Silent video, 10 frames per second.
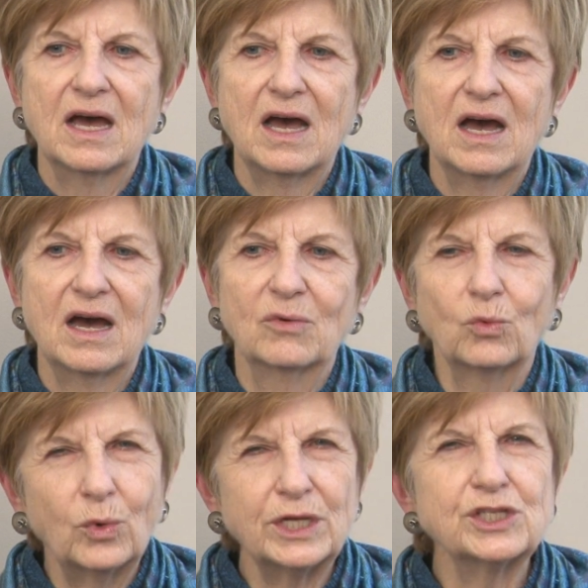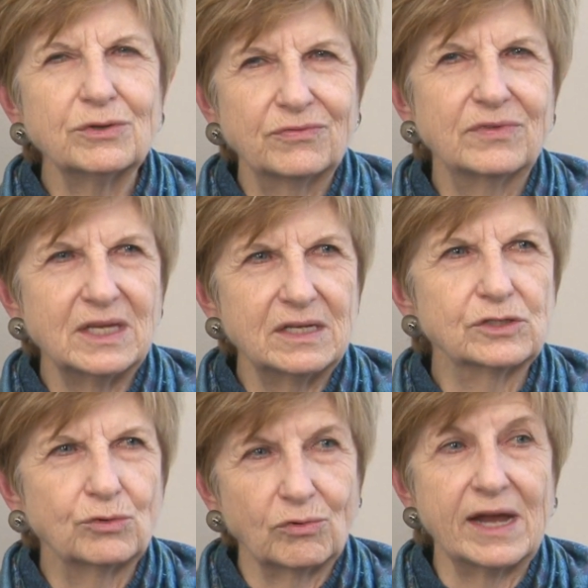which of
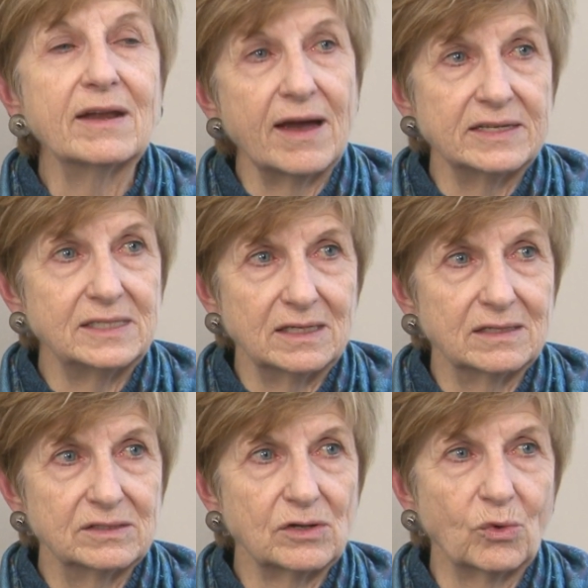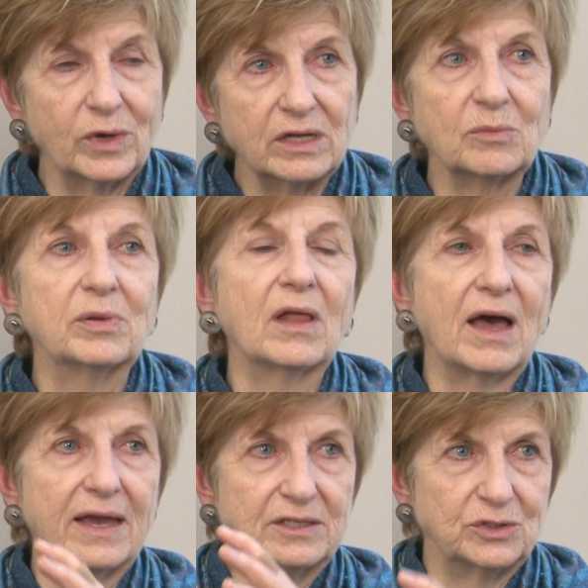these great ideas are we going to
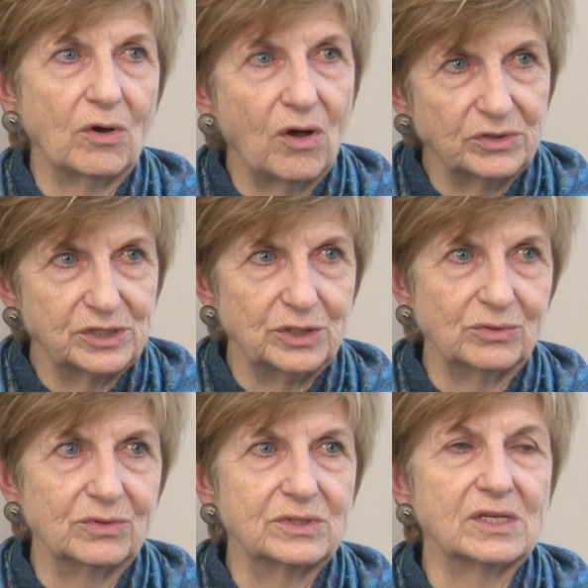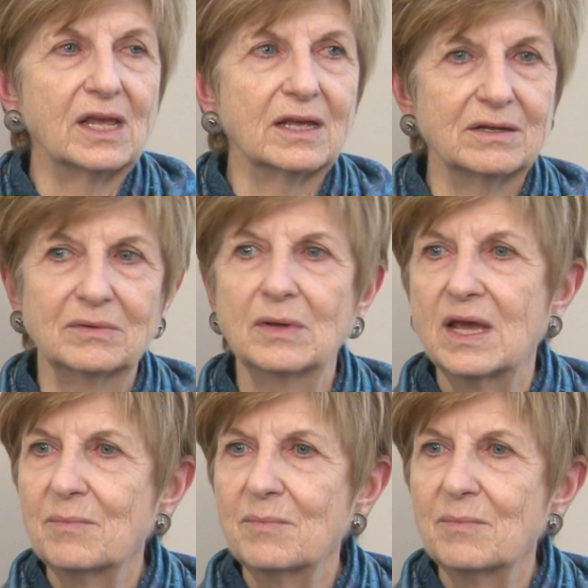apply to all students and